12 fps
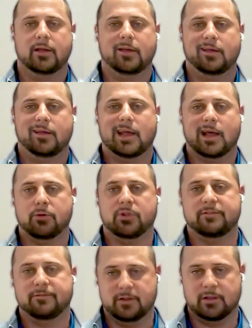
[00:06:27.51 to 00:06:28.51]
and how are
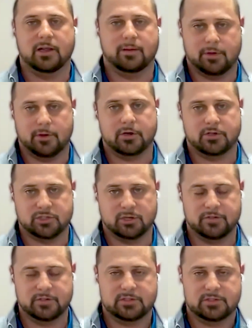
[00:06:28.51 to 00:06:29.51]
they feeling about our
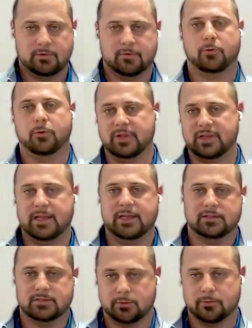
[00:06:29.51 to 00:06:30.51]
service before the
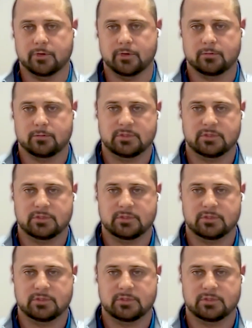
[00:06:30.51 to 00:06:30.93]
case is over.